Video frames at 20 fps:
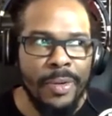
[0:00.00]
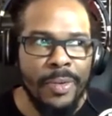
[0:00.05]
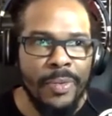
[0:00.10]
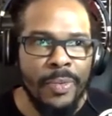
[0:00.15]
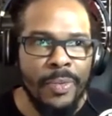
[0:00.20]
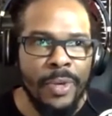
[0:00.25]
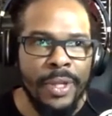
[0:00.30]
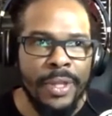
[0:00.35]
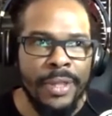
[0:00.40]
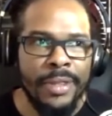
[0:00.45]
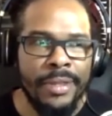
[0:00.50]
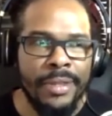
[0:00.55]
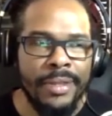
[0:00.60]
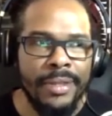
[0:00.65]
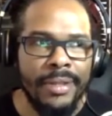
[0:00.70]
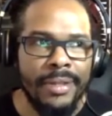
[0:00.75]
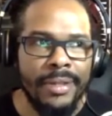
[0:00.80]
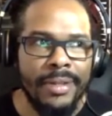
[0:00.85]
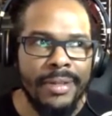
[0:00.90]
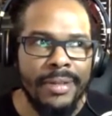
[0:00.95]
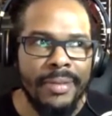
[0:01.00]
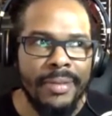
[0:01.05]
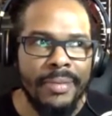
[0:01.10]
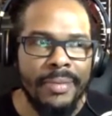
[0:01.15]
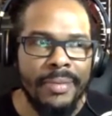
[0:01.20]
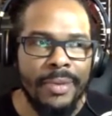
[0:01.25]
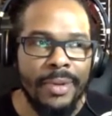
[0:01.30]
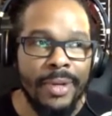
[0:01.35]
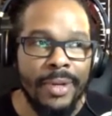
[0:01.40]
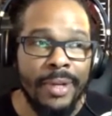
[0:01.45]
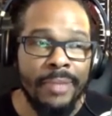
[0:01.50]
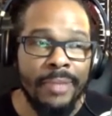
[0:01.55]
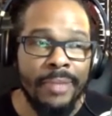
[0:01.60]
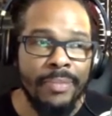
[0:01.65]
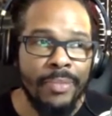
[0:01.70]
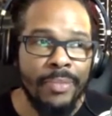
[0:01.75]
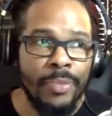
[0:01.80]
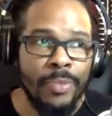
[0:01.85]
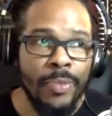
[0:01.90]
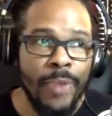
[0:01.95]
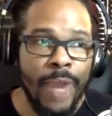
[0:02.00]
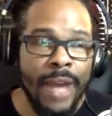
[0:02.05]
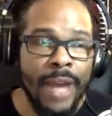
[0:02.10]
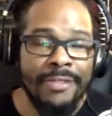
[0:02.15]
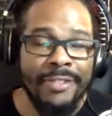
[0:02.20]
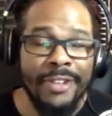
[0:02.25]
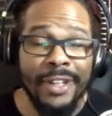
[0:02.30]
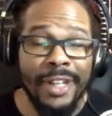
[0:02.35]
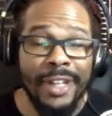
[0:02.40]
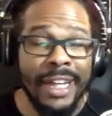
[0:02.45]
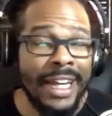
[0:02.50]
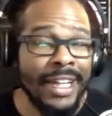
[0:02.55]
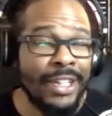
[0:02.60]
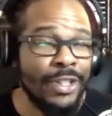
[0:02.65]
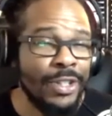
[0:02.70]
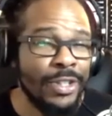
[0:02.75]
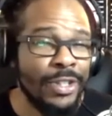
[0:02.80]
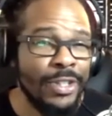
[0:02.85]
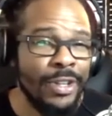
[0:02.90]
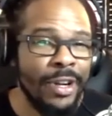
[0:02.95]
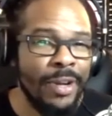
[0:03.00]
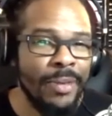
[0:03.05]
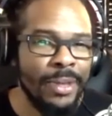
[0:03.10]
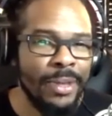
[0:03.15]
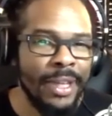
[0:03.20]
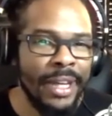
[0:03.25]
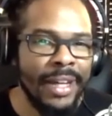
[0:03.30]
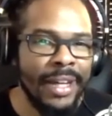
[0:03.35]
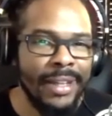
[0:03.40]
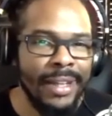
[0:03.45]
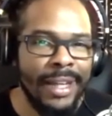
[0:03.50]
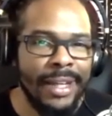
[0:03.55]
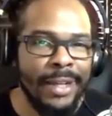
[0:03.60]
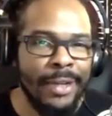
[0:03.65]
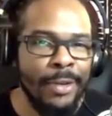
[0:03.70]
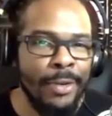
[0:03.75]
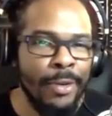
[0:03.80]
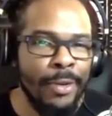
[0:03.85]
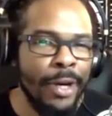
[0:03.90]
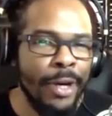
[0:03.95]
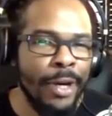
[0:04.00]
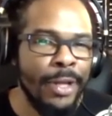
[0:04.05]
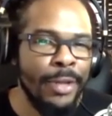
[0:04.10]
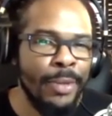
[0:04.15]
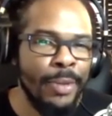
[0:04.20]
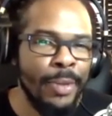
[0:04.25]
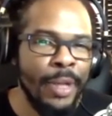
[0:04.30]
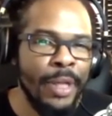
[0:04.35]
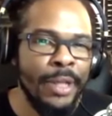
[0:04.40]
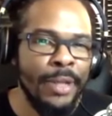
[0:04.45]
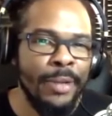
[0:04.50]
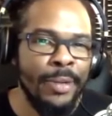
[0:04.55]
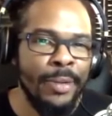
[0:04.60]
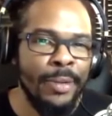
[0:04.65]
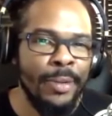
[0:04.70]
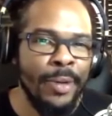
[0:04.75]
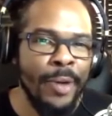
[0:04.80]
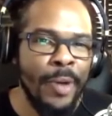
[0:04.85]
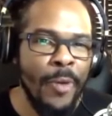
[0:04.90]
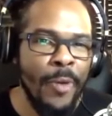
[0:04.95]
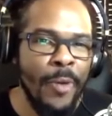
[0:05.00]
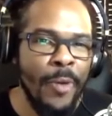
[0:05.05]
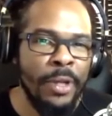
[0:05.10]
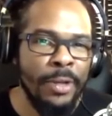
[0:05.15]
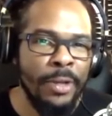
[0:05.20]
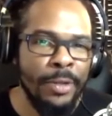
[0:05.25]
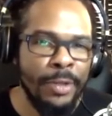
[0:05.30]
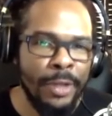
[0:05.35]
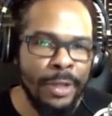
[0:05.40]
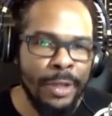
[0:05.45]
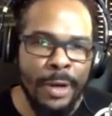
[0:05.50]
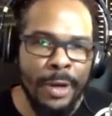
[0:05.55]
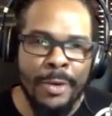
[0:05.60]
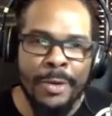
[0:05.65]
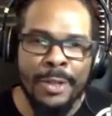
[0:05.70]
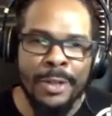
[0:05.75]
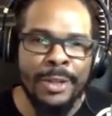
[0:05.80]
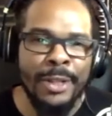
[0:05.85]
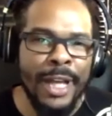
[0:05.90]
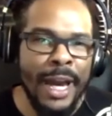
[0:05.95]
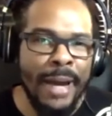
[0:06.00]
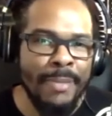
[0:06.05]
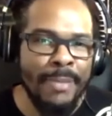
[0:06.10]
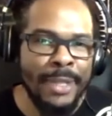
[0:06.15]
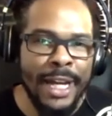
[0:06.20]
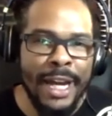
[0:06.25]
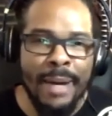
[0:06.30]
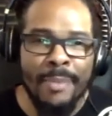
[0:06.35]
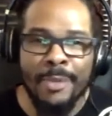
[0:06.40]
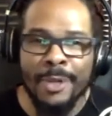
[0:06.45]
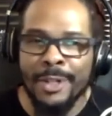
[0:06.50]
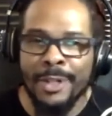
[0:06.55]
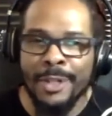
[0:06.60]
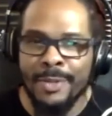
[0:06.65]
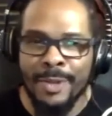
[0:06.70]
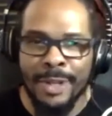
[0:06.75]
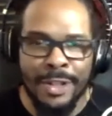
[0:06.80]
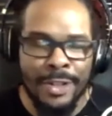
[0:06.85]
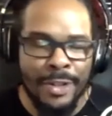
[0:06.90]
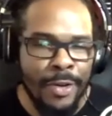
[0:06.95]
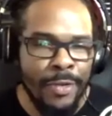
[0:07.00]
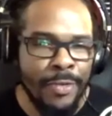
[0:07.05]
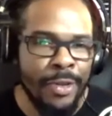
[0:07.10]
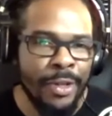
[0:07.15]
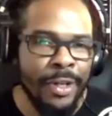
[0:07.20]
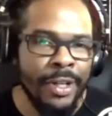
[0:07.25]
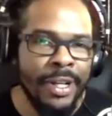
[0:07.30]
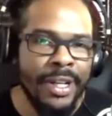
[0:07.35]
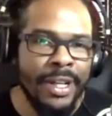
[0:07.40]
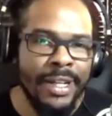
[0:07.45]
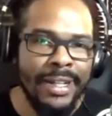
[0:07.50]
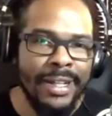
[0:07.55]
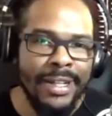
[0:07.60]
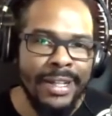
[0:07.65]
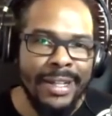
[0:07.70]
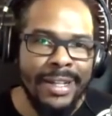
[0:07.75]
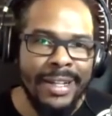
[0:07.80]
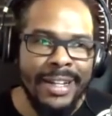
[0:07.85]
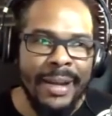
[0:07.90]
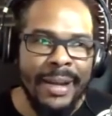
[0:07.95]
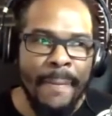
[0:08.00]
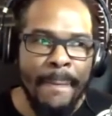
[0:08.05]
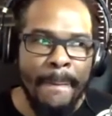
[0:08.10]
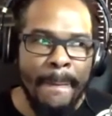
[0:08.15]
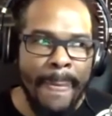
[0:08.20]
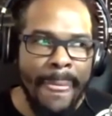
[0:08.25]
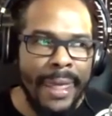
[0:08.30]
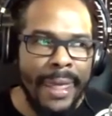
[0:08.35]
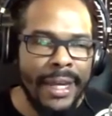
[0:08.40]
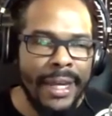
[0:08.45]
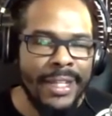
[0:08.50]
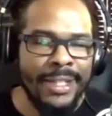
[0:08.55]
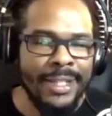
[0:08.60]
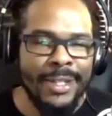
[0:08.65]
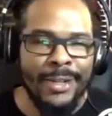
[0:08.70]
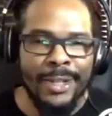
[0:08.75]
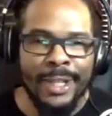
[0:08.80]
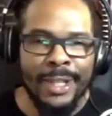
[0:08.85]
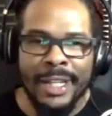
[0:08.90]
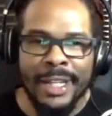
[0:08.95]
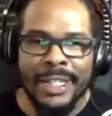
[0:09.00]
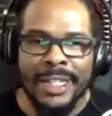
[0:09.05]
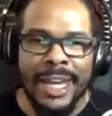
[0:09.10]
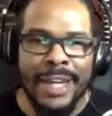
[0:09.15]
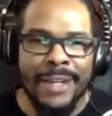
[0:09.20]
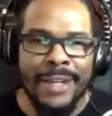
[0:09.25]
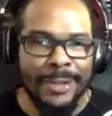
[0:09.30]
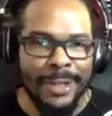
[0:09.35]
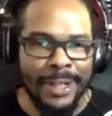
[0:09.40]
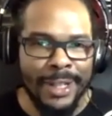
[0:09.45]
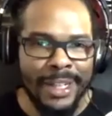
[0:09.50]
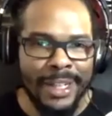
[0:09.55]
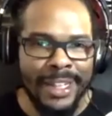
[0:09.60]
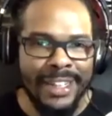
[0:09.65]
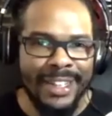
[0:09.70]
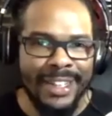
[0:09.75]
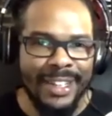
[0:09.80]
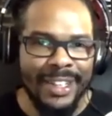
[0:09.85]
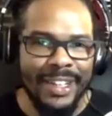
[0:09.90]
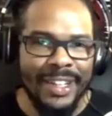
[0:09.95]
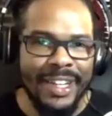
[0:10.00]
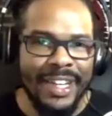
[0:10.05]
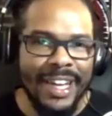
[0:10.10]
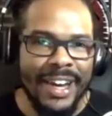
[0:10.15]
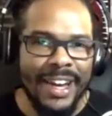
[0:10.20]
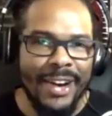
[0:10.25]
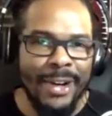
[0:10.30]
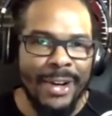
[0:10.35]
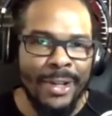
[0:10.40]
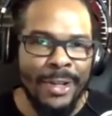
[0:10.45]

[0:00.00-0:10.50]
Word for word: with or why i felt like i should start with that like who are you when you when you close your laptop or switch over is there the integrity are you